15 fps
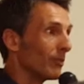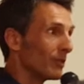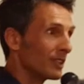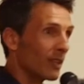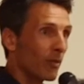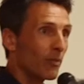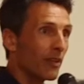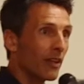from
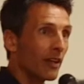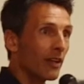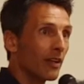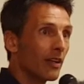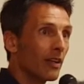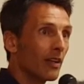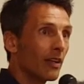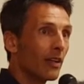something.
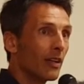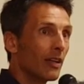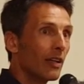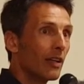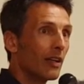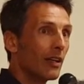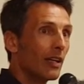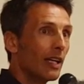
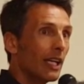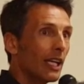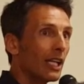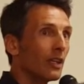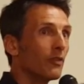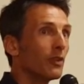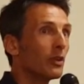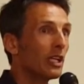
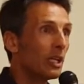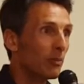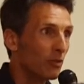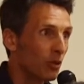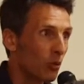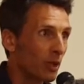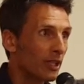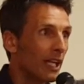And if you keep
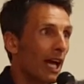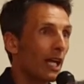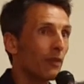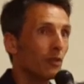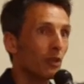doing that,